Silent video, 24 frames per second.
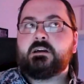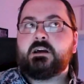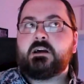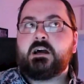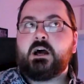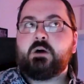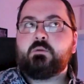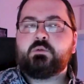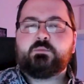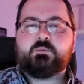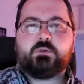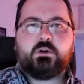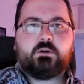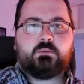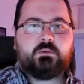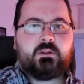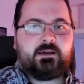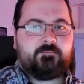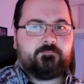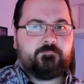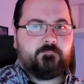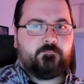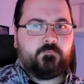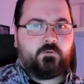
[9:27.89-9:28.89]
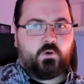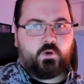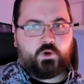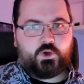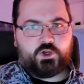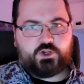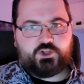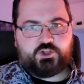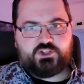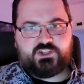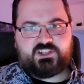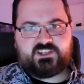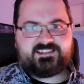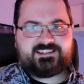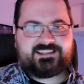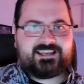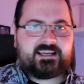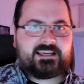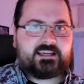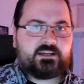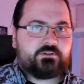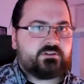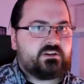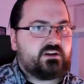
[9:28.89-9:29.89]
I would probably avoid the
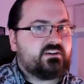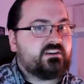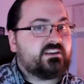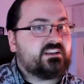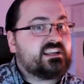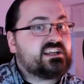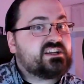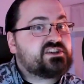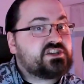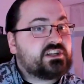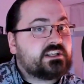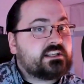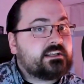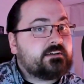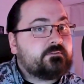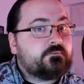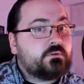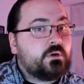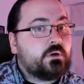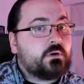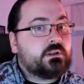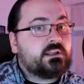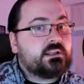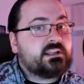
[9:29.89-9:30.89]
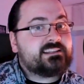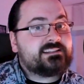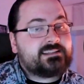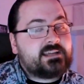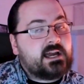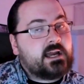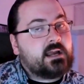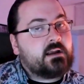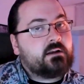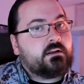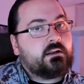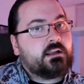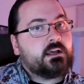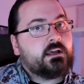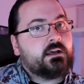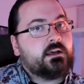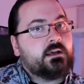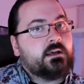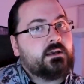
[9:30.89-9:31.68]
secondary initiative roll entirely